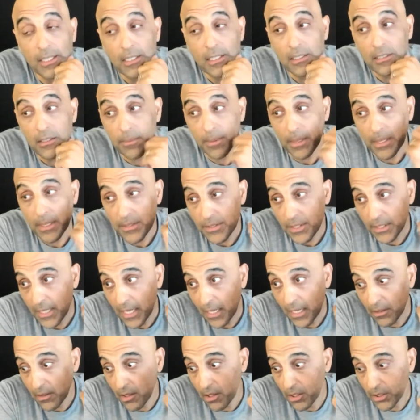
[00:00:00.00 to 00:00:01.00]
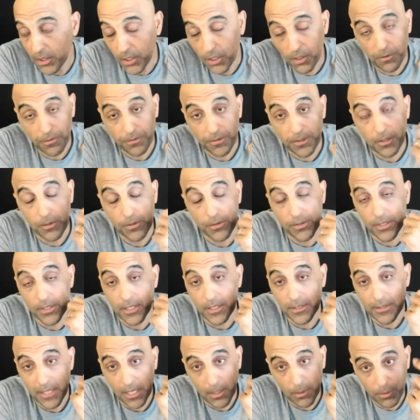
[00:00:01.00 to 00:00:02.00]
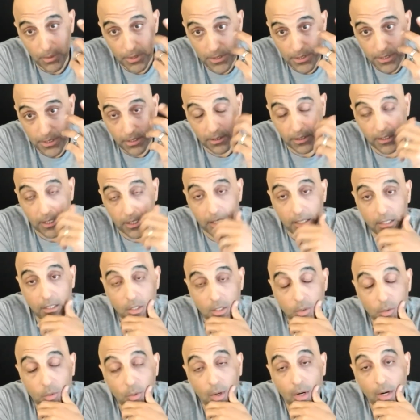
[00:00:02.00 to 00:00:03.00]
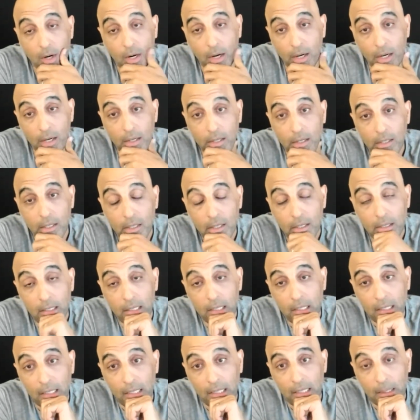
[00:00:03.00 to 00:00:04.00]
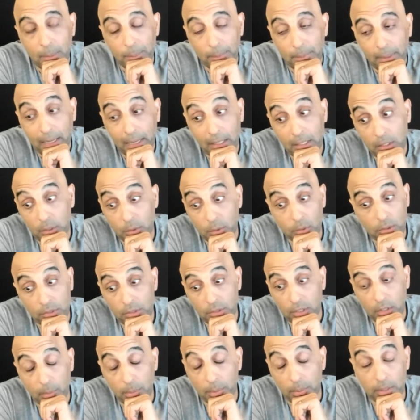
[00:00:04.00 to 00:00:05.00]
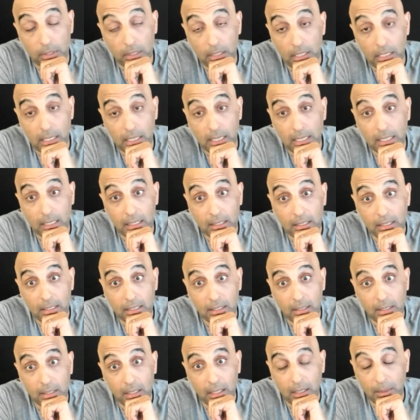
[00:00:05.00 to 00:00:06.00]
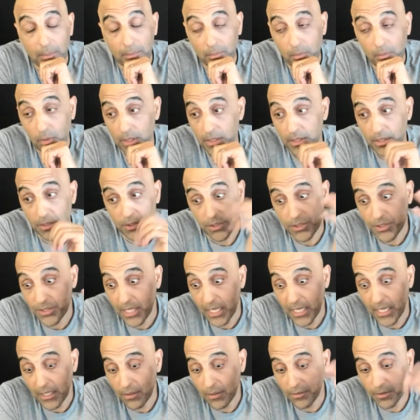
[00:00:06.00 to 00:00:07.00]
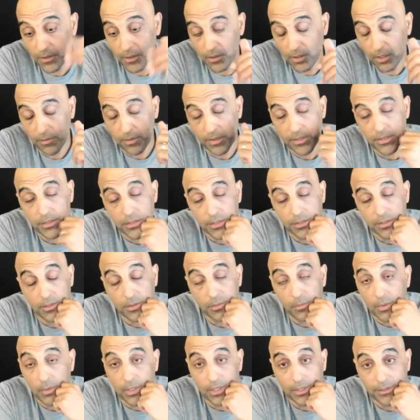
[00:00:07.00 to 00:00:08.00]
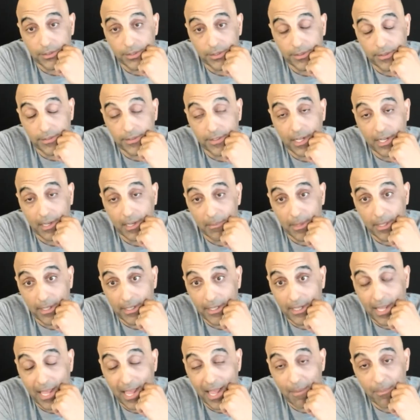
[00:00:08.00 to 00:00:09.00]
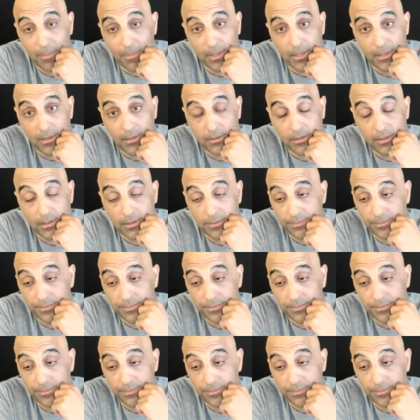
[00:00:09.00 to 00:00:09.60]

depends on how long your fuse is how resilient you are um, how you interpreted it um, what your state of your nervous system was at the time that it happened